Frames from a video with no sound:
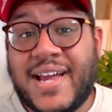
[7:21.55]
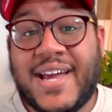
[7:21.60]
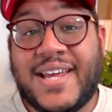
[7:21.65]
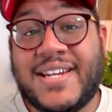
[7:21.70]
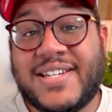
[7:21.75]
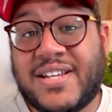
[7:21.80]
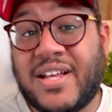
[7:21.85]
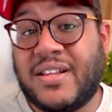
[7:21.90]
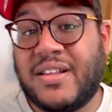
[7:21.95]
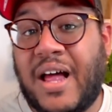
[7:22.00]
and
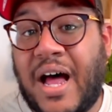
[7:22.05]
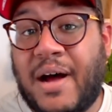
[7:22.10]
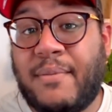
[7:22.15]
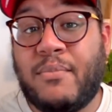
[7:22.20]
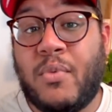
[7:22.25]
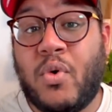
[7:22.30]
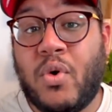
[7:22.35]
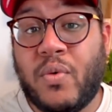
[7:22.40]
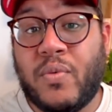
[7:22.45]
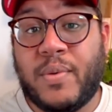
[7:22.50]
it's a lot
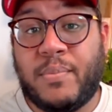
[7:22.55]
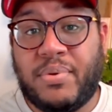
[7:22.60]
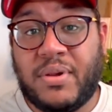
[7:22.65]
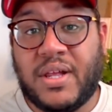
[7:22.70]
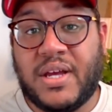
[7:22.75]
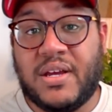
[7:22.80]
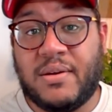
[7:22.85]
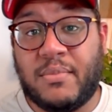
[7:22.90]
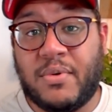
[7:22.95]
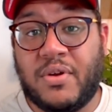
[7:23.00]
more
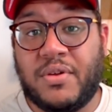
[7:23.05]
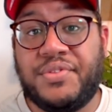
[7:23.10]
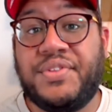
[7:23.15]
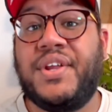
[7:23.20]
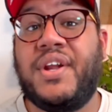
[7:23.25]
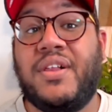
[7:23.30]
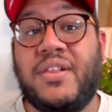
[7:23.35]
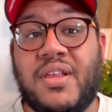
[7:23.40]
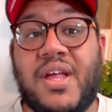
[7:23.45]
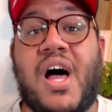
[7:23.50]
replayable than
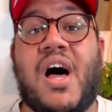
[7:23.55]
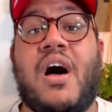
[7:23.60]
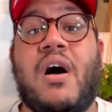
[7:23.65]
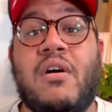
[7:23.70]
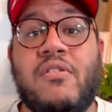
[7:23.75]
a lot